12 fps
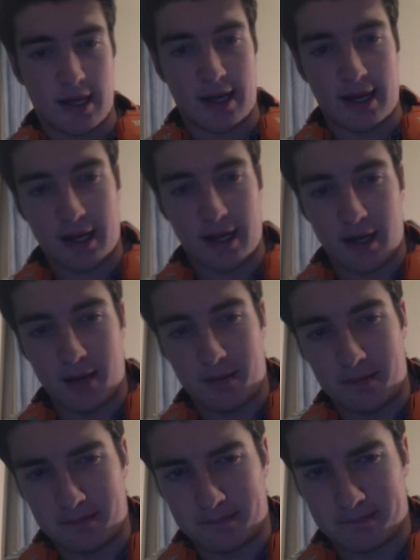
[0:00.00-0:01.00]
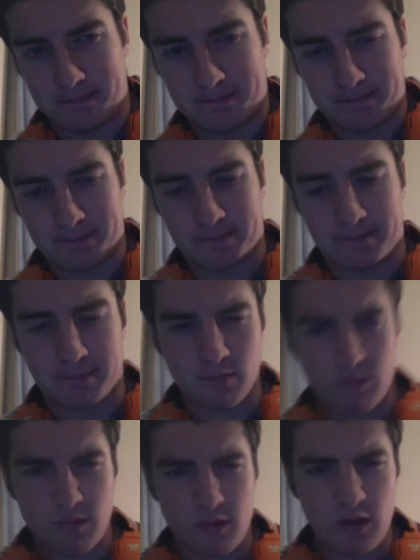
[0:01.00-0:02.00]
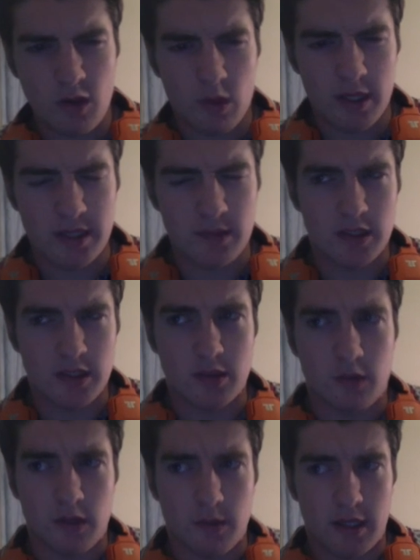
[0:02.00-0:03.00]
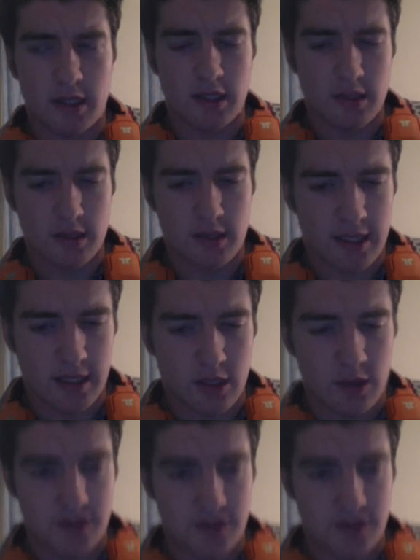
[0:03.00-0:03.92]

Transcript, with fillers: Um, what is what's the word where you can like go into a